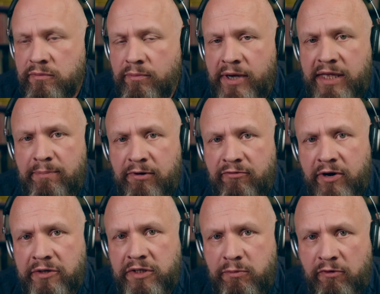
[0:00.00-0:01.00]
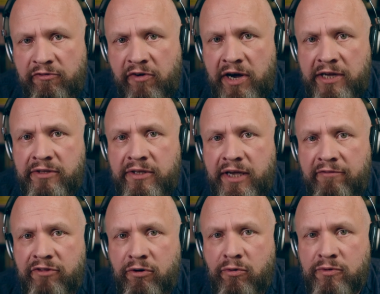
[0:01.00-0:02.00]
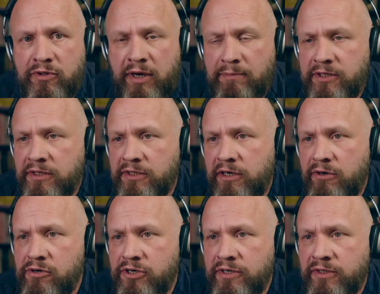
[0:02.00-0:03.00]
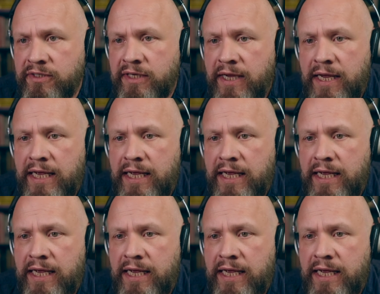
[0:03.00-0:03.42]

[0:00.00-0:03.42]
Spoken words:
Many providers we find have their own scripting solutions.